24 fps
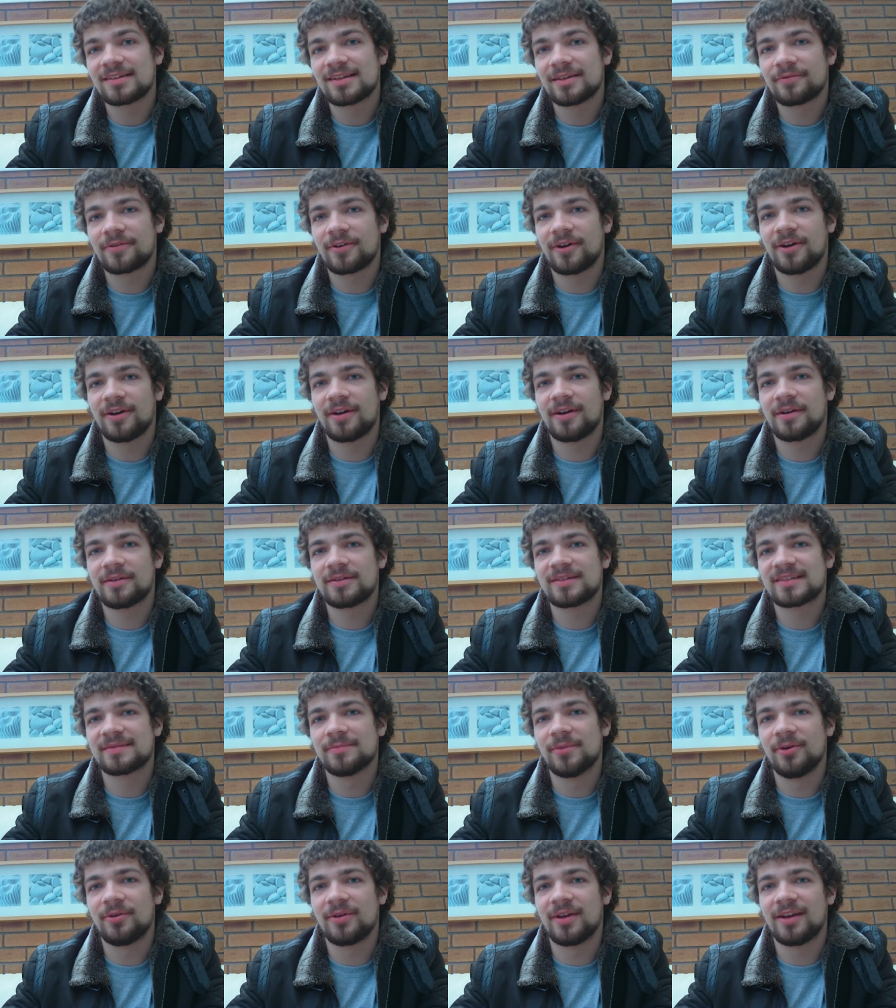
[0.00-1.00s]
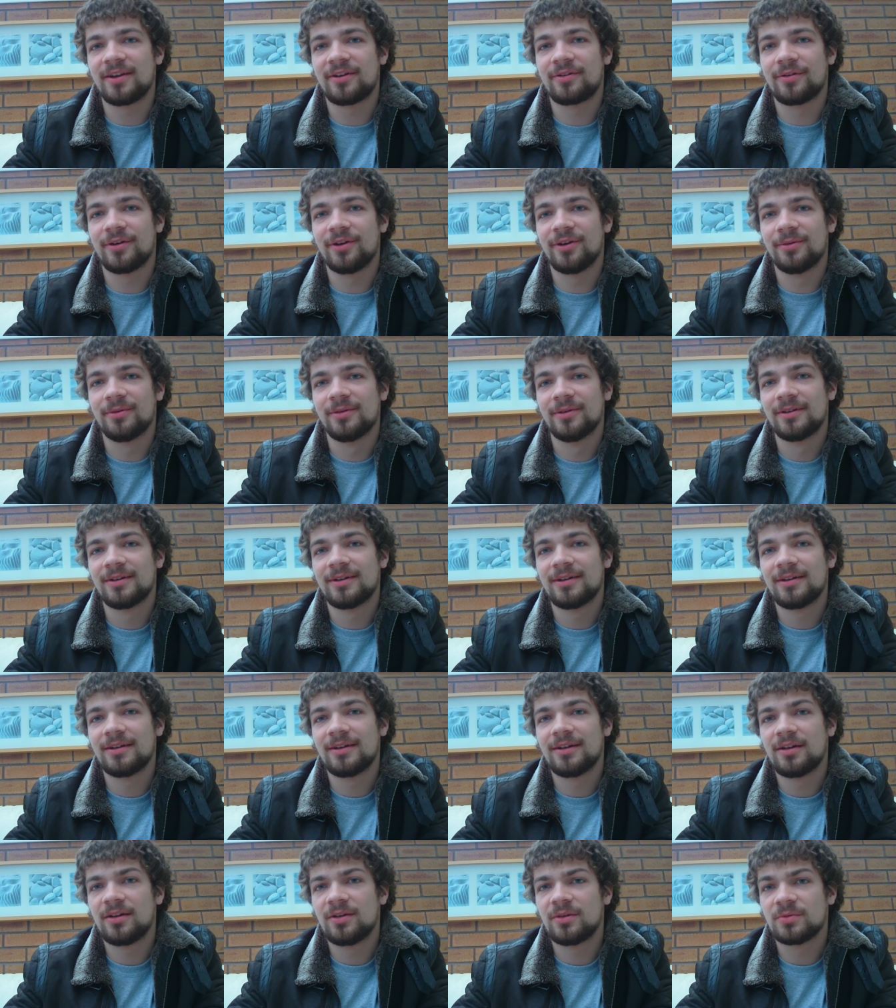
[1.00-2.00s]
I've got a smoking crew,
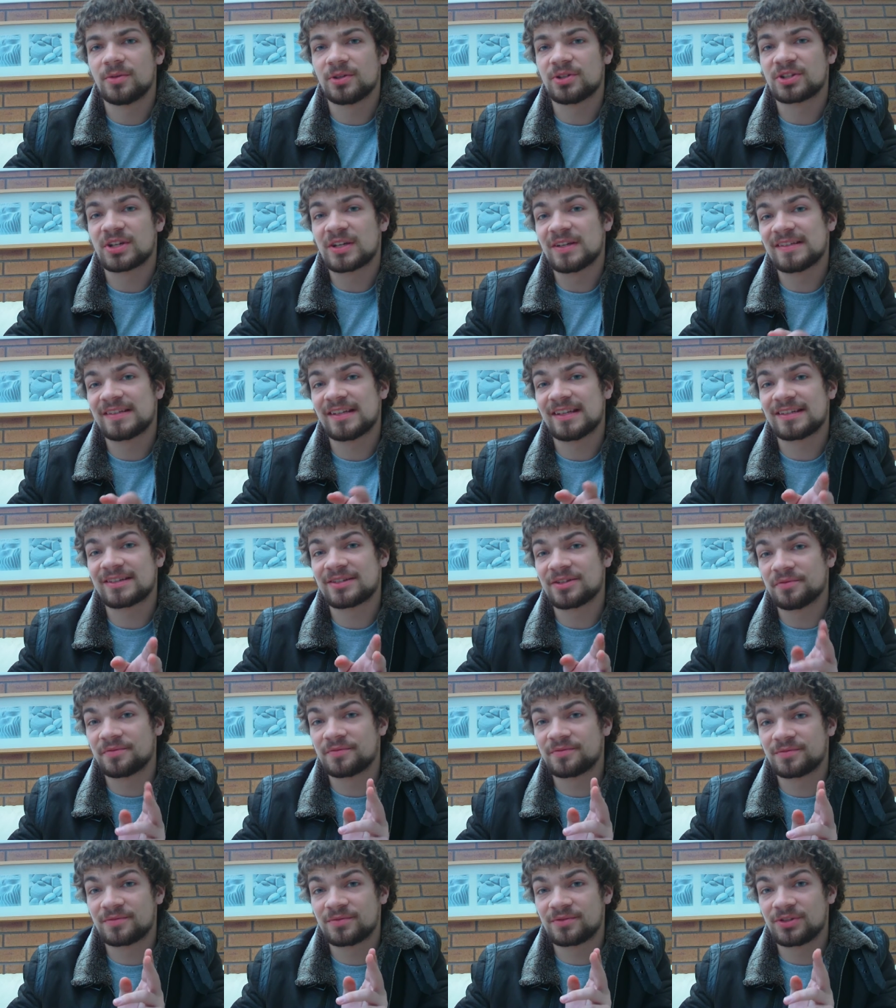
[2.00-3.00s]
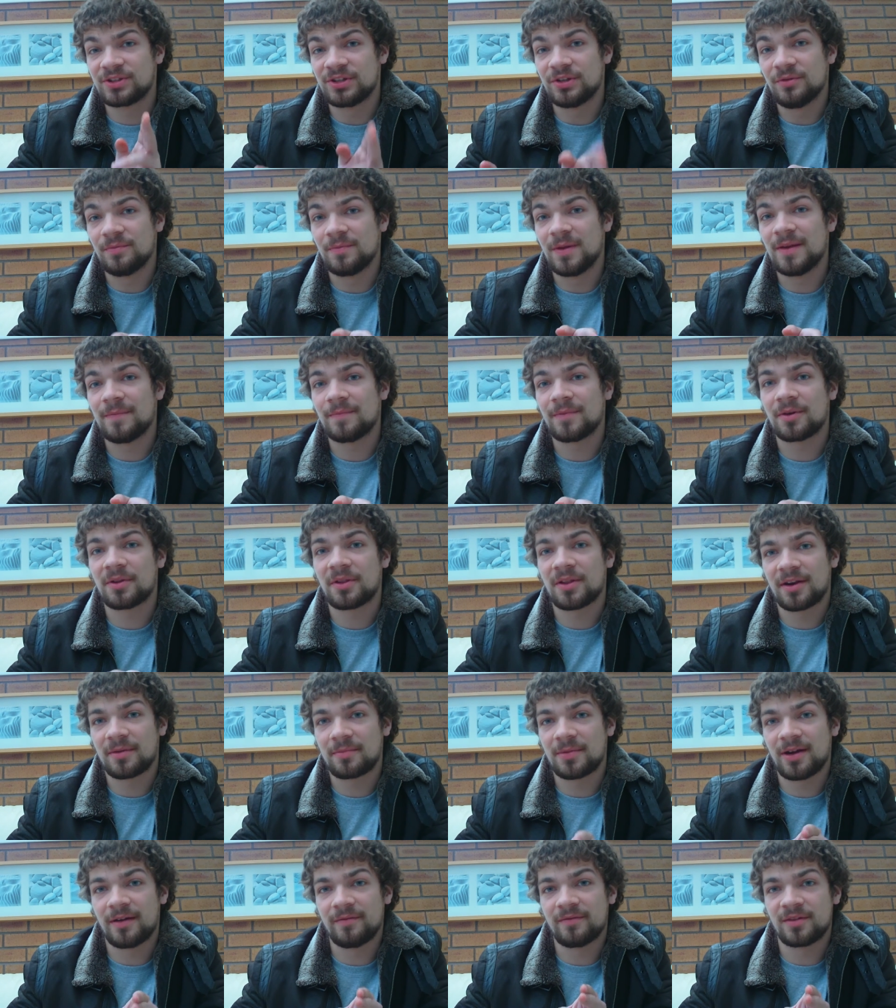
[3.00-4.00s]
which consists of two people that
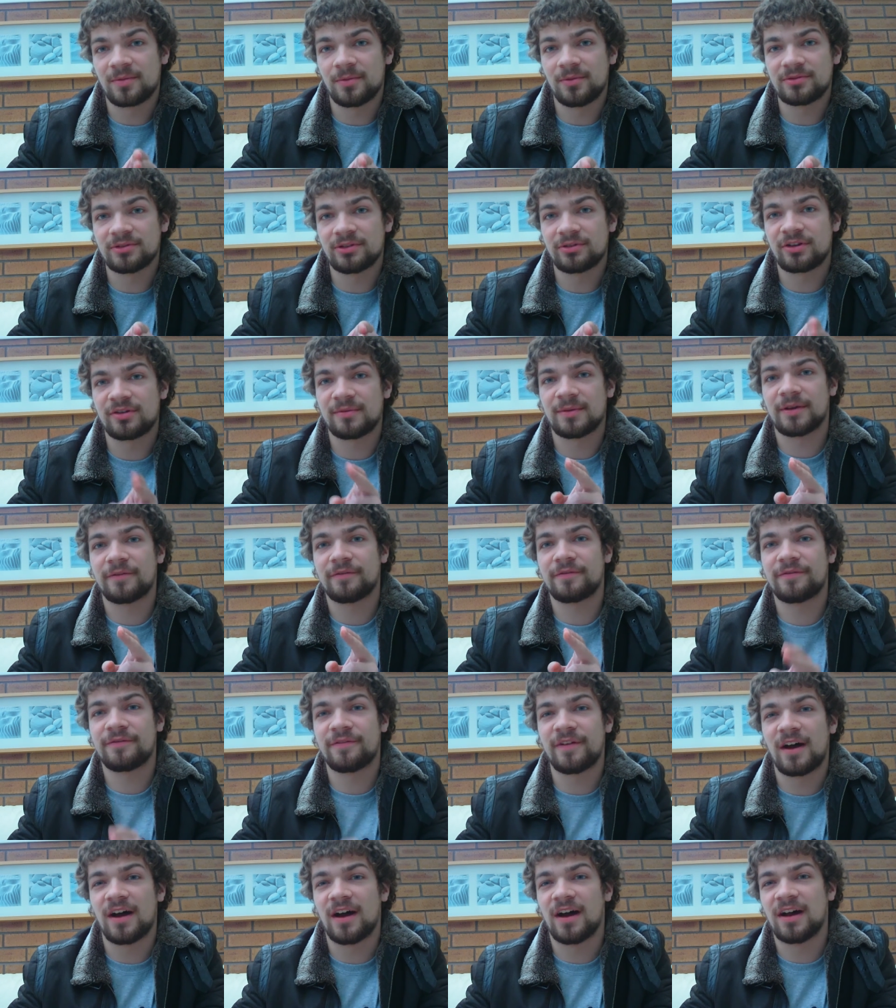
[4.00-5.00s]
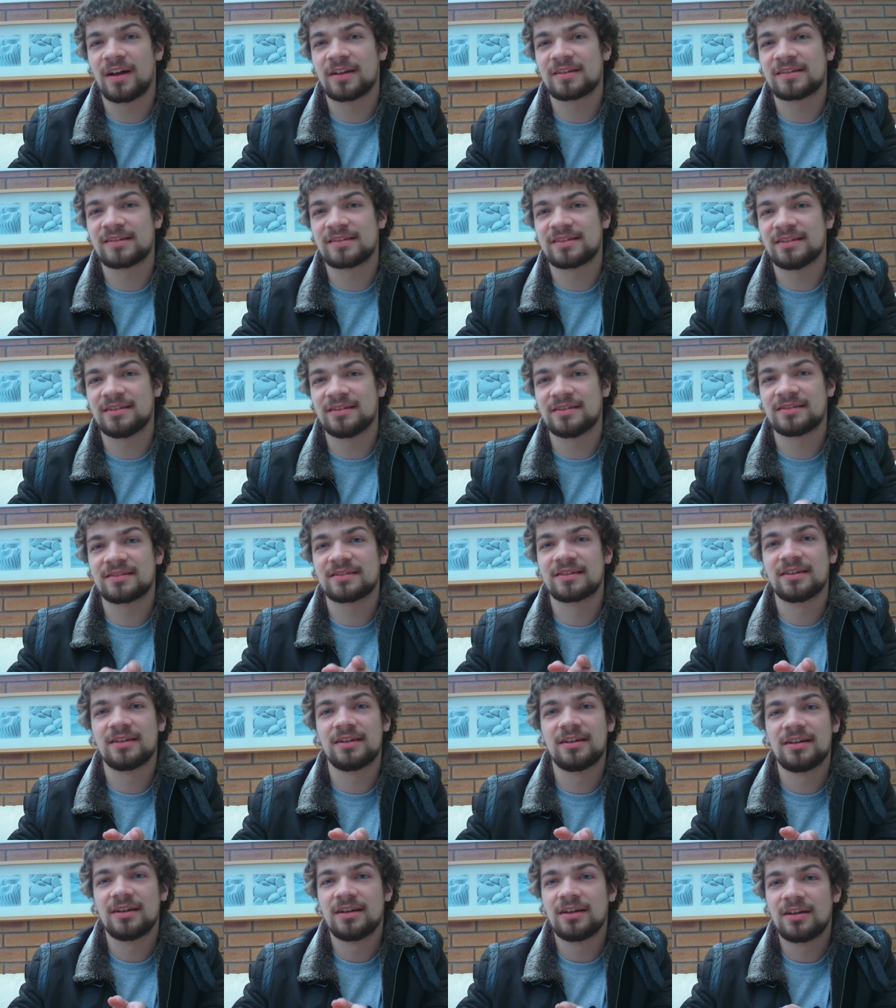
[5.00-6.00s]
I'm comfortable talking about farts and
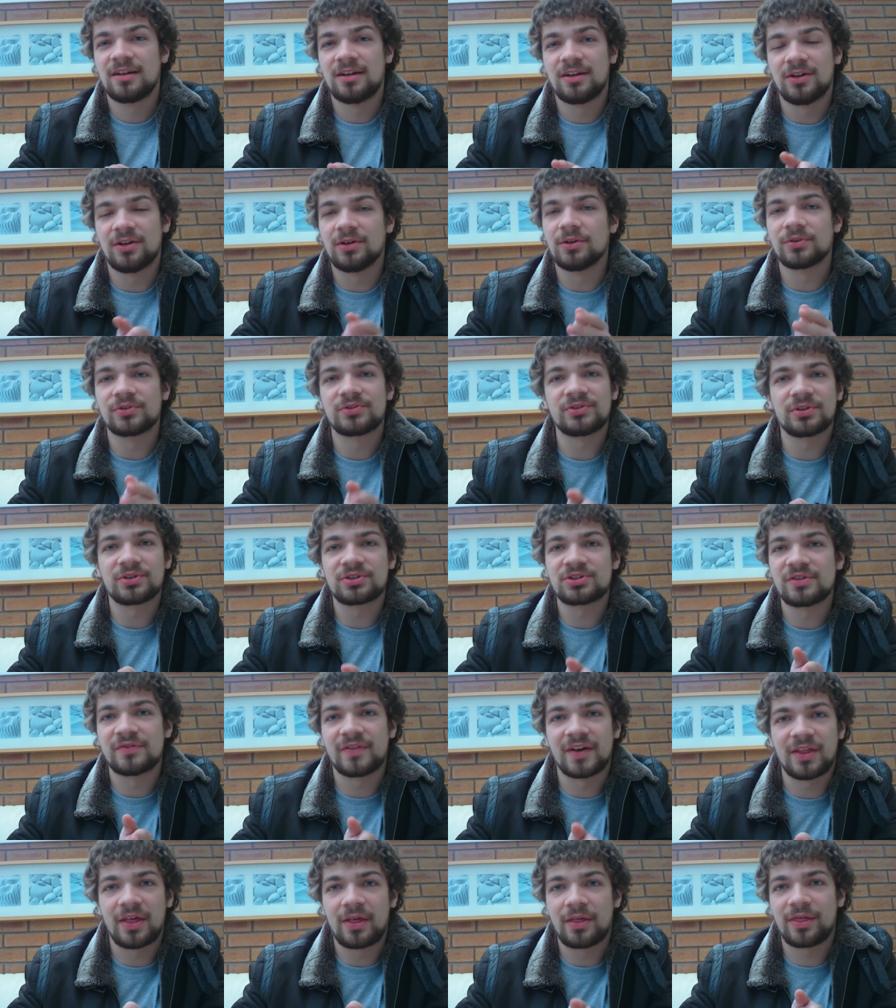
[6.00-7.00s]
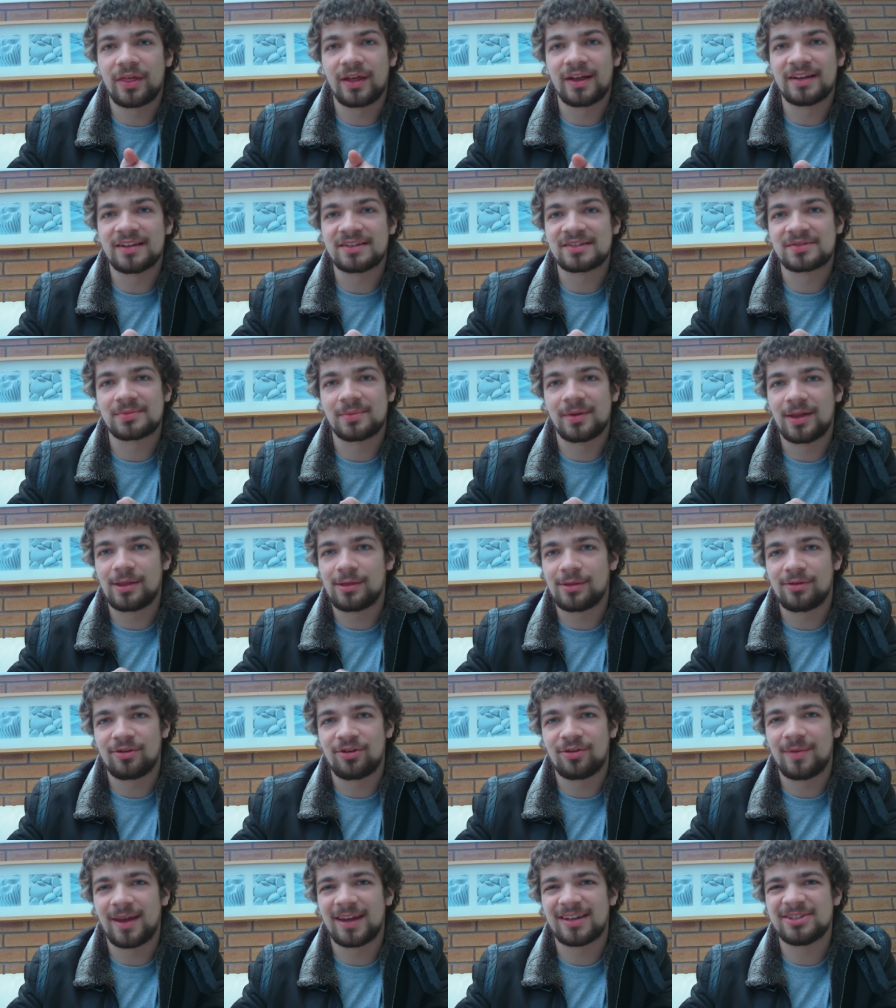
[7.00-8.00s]
all sorts of other things where you
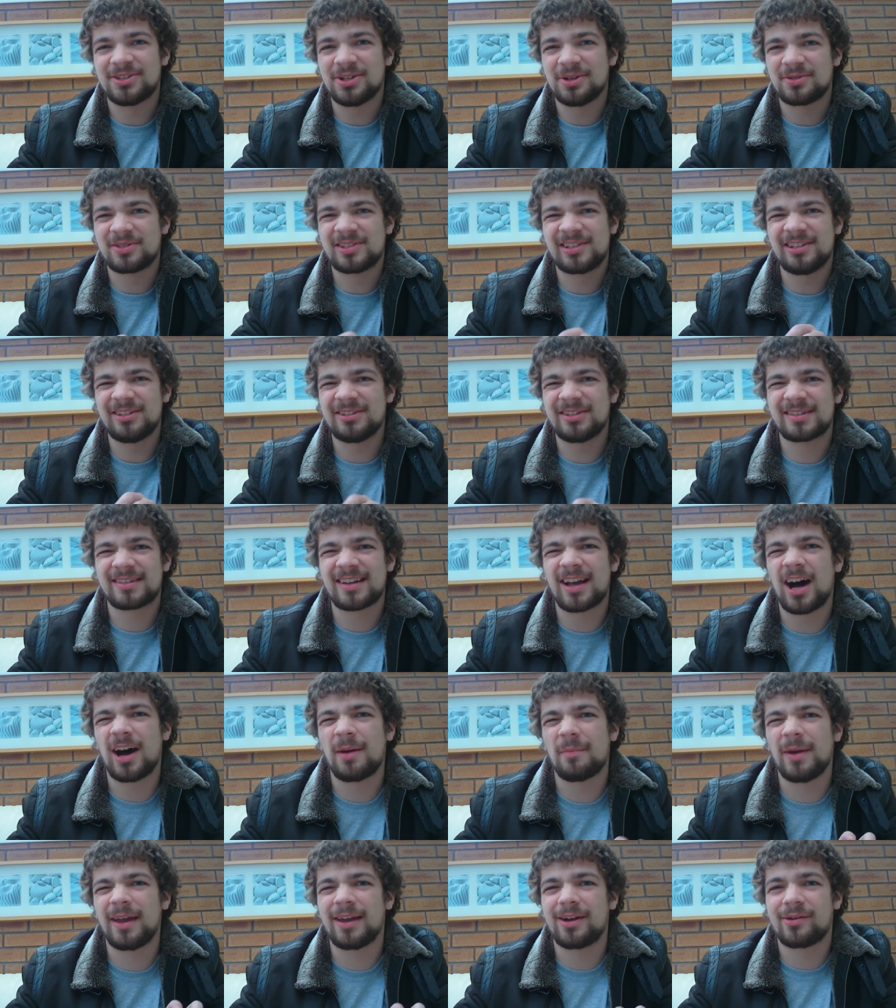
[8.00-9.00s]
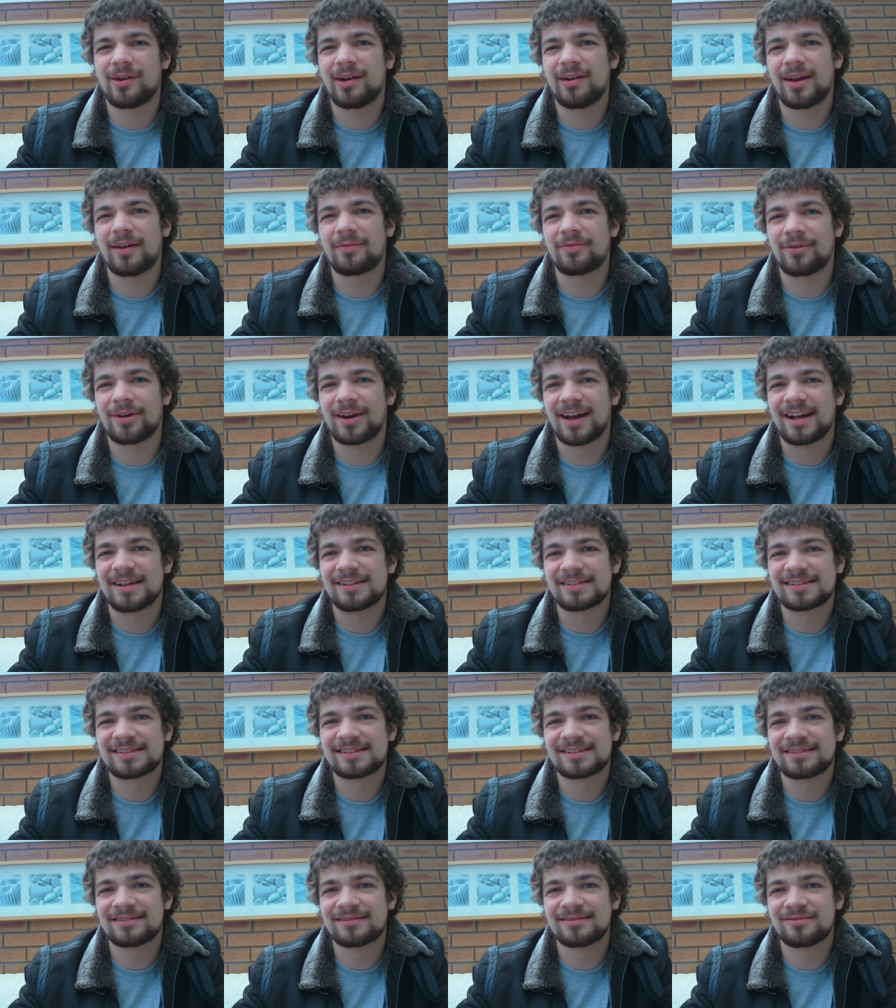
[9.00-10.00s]
can make jokes you just can't make around everyone
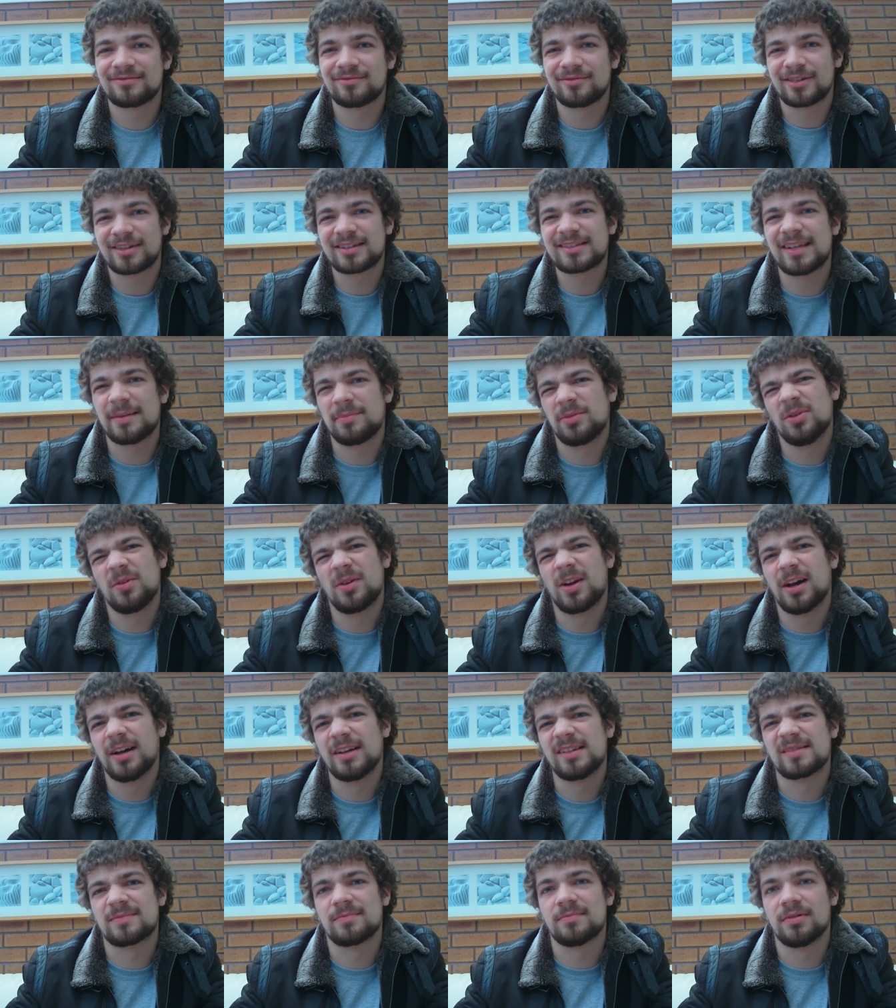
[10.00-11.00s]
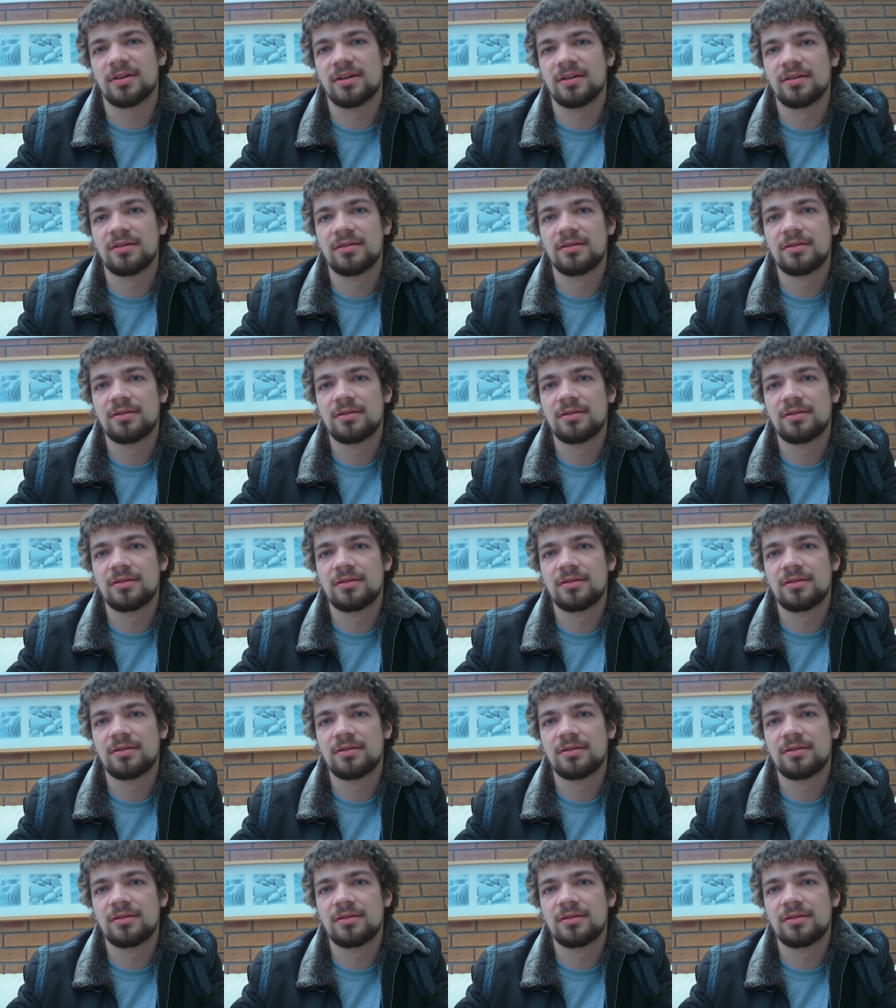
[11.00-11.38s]
else, except you guys, but